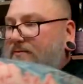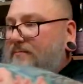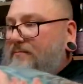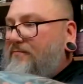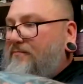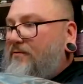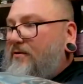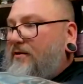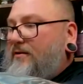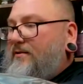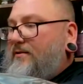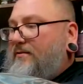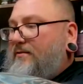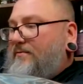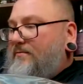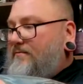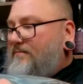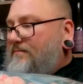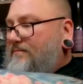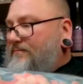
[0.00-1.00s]
up front.
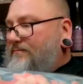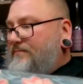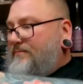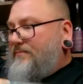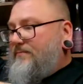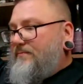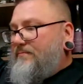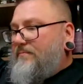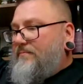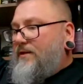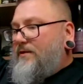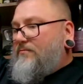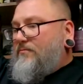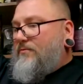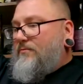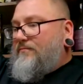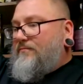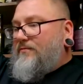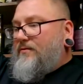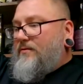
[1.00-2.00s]
Make
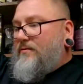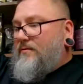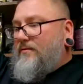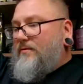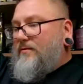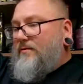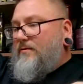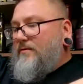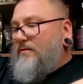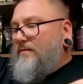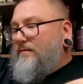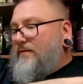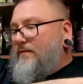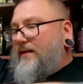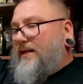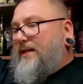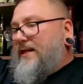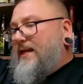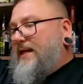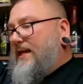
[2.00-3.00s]
room for the
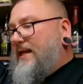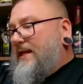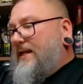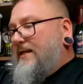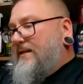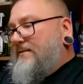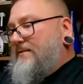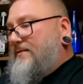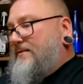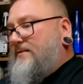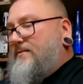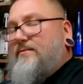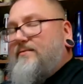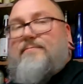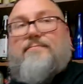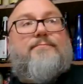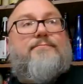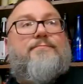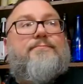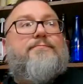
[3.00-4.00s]
cans.
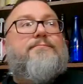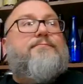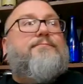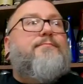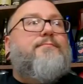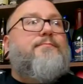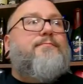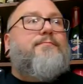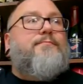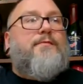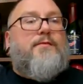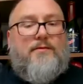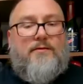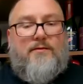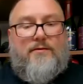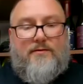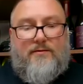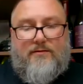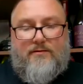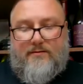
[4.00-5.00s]

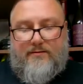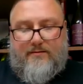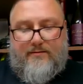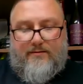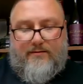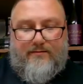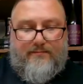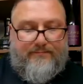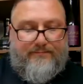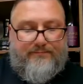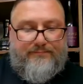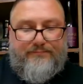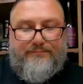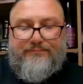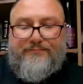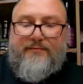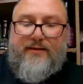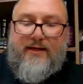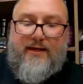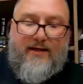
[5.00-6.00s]
So,
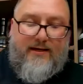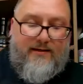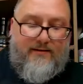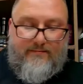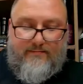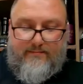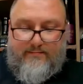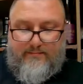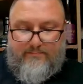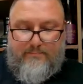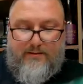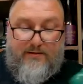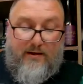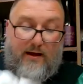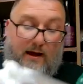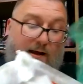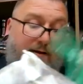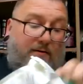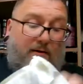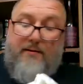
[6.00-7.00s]
yeah.
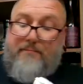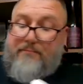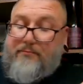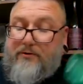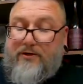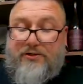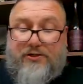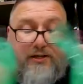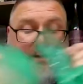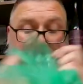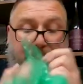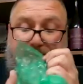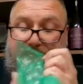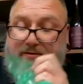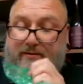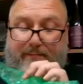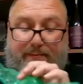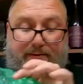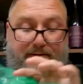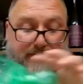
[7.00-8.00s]
I appreciate the
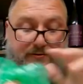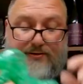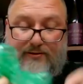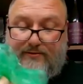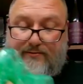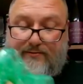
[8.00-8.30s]
mystery beers.